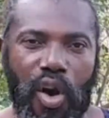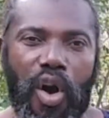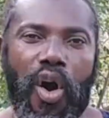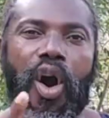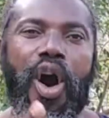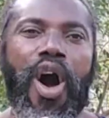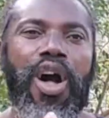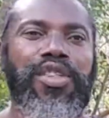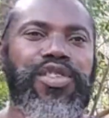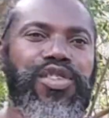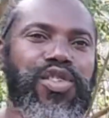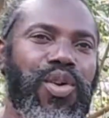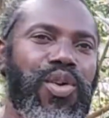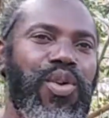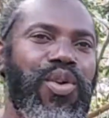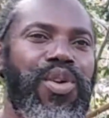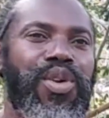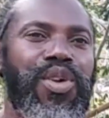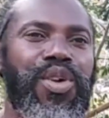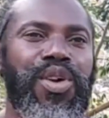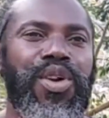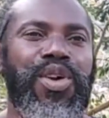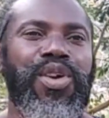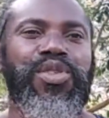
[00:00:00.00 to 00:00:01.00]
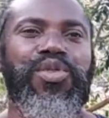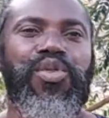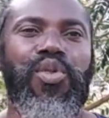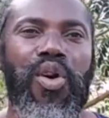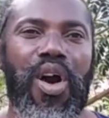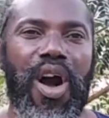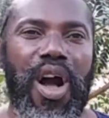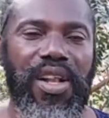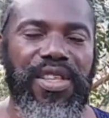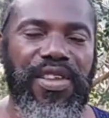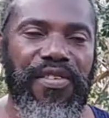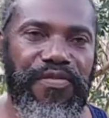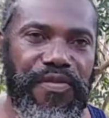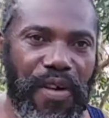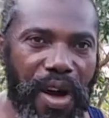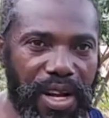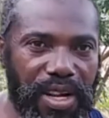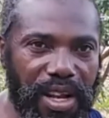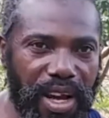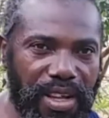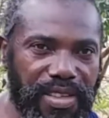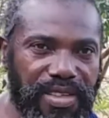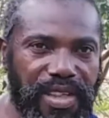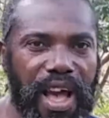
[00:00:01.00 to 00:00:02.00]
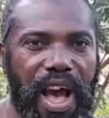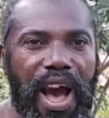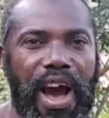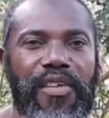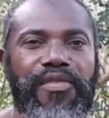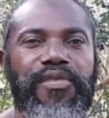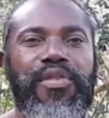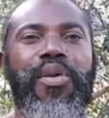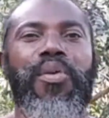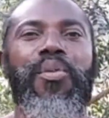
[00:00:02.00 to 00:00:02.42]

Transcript: Also to all the followers of